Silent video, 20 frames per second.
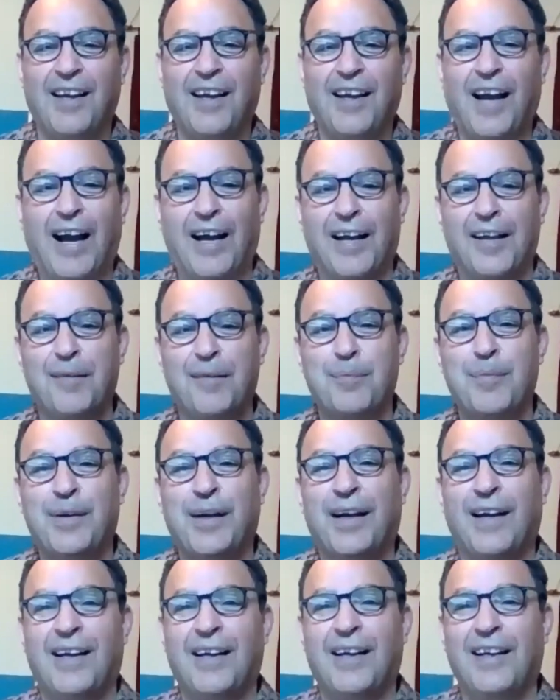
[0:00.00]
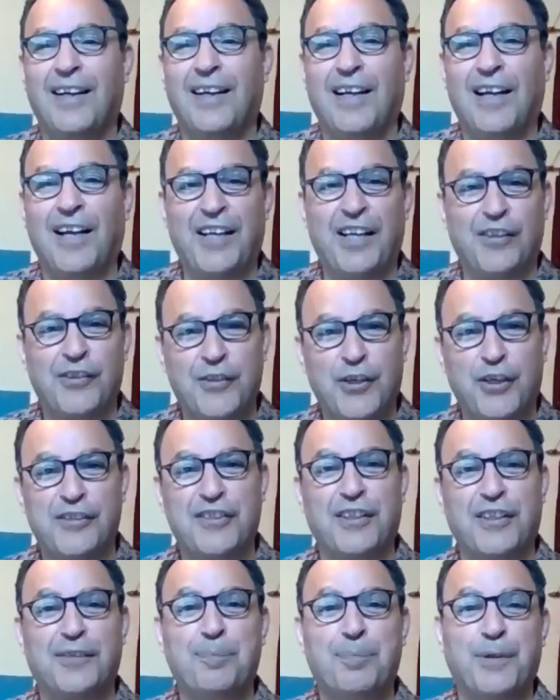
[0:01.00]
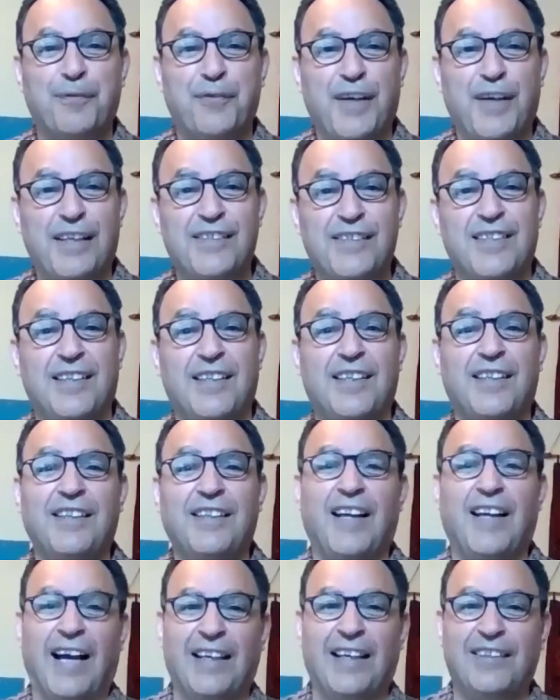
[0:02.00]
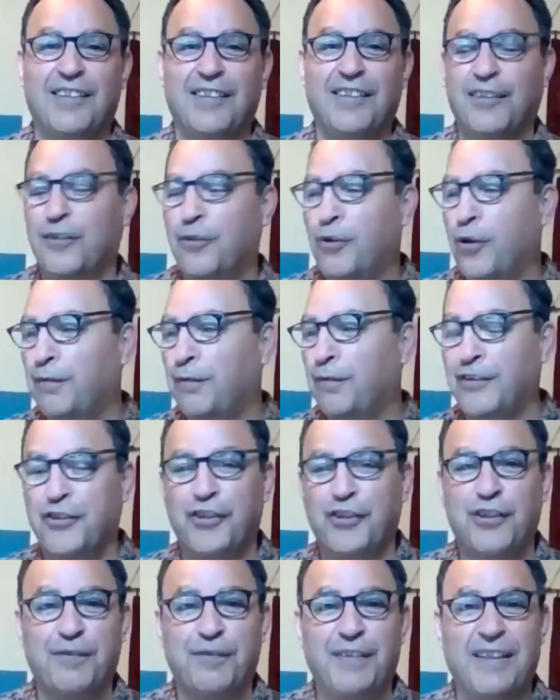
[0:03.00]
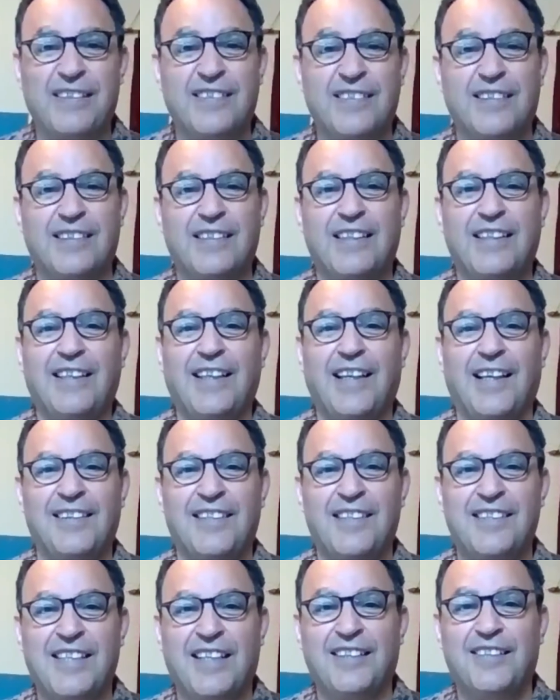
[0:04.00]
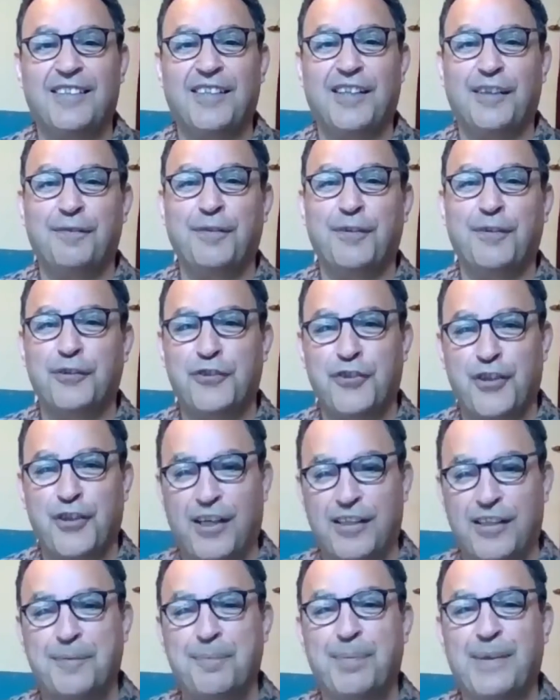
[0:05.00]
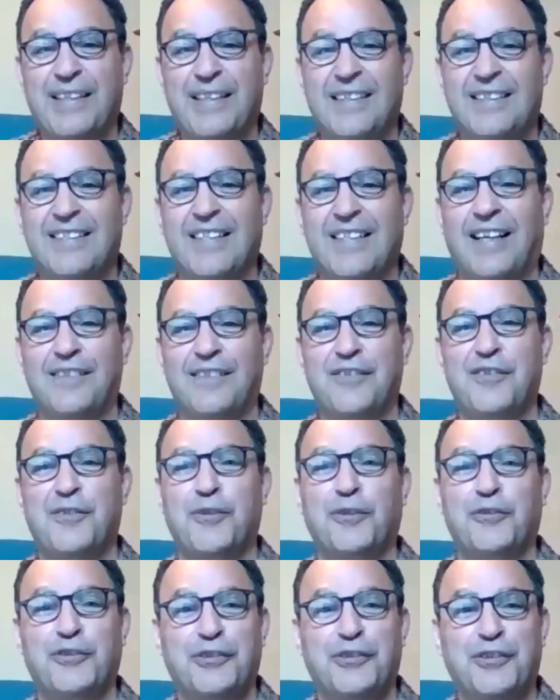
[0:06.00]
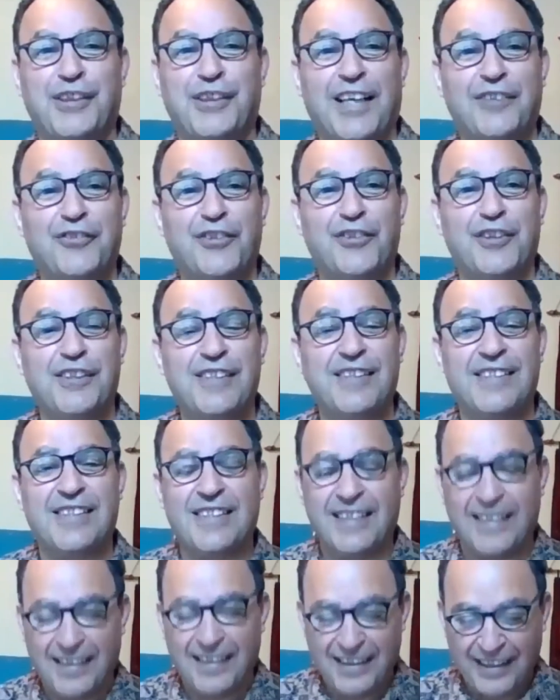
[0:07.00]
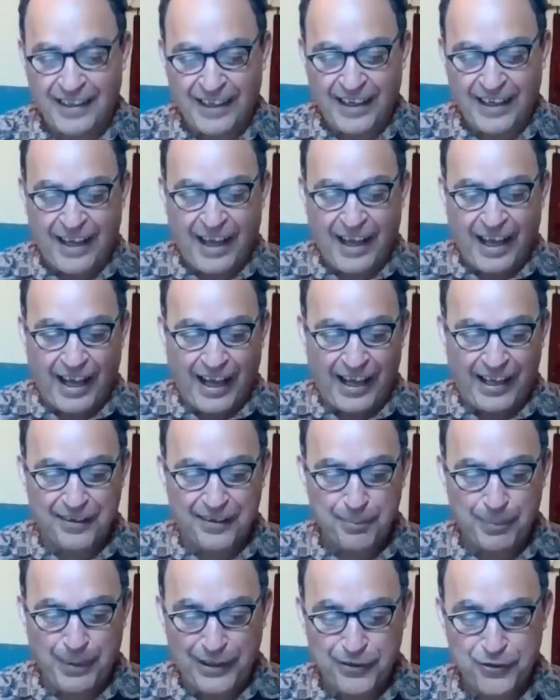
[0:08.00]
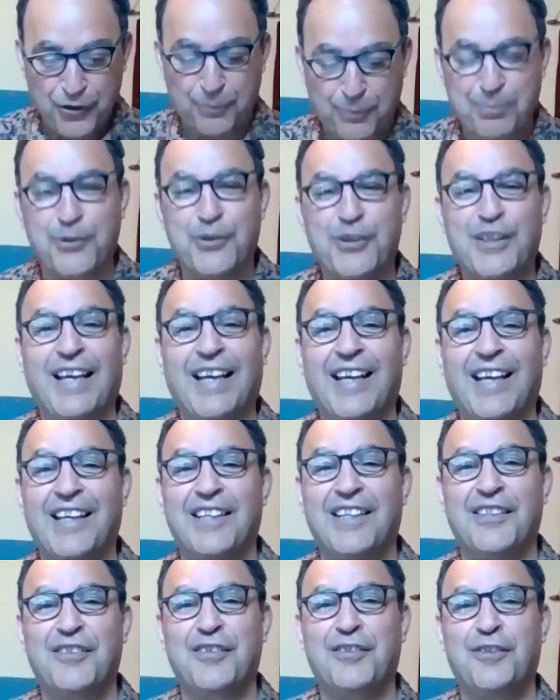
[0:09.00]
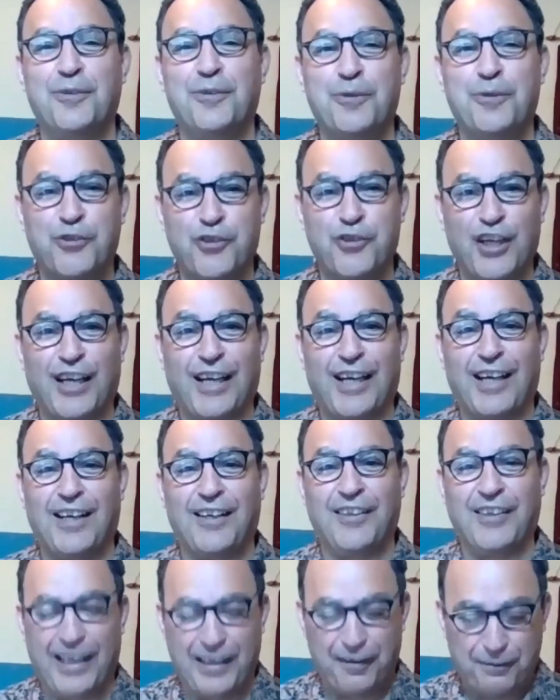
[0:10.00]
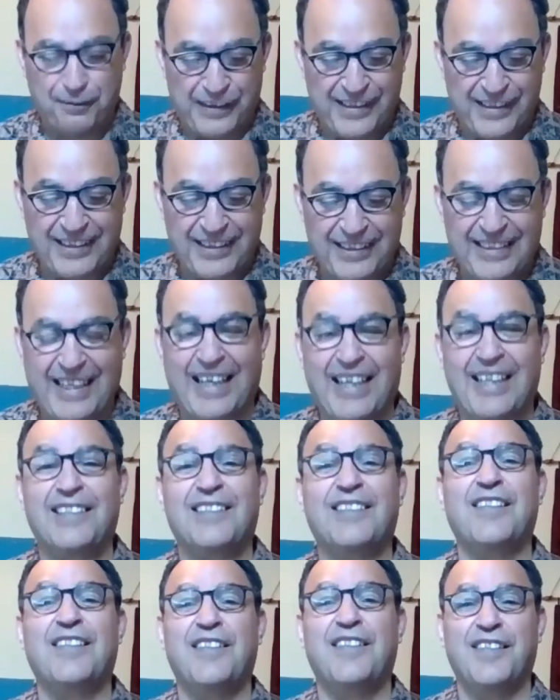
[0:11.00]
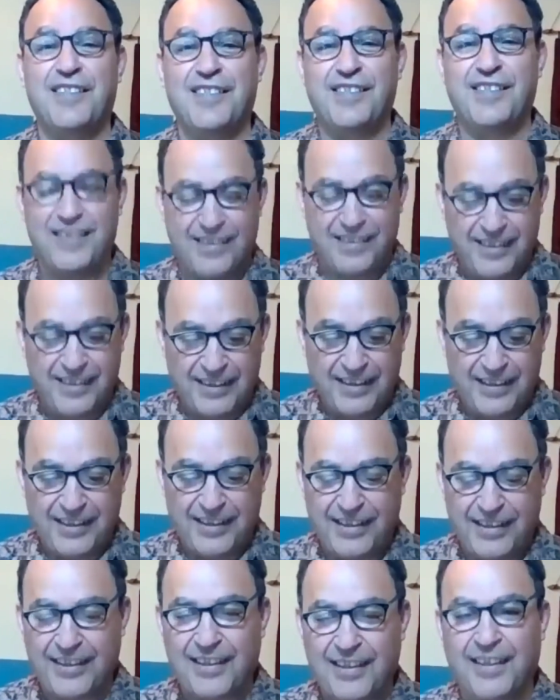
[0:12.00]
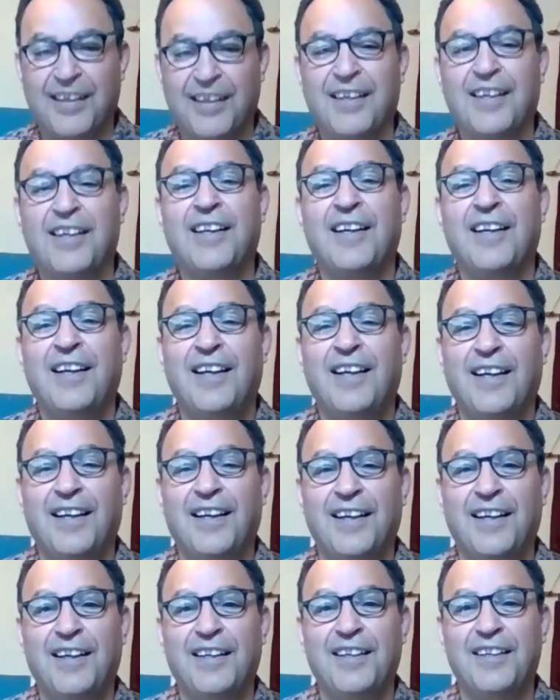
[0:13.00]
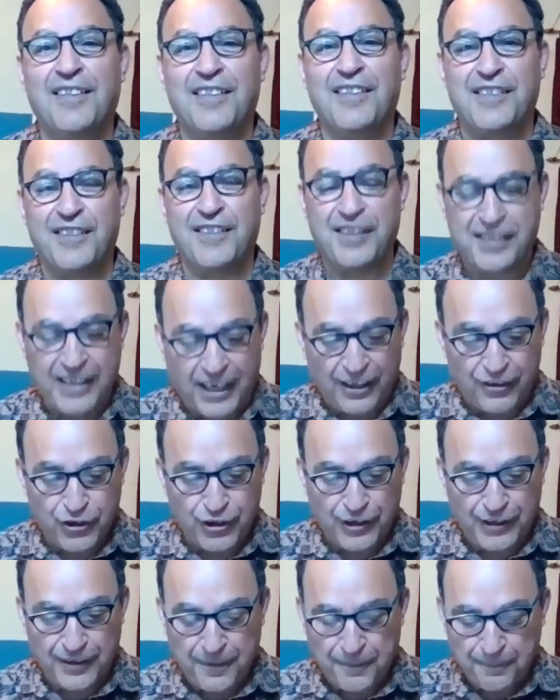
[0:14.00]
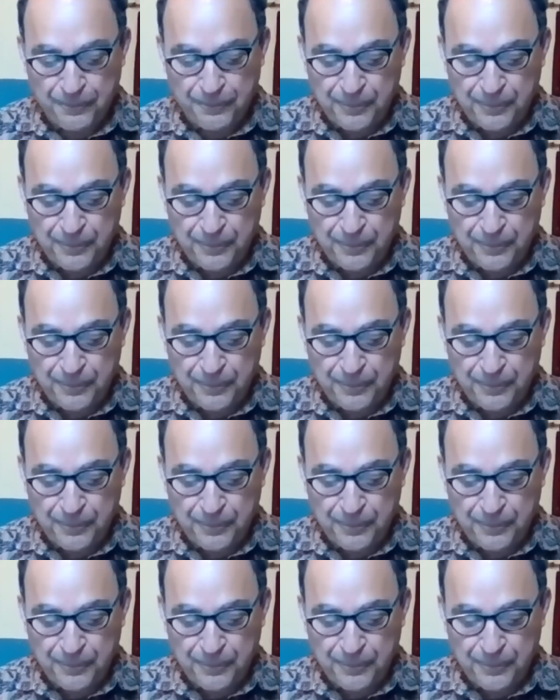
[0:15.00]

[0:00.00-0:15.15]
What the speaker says: I'm an associate professor at Coventry University at the Center for Trust, Peace and Social Relations. And my job today is to chair and facilitate this, this discussion.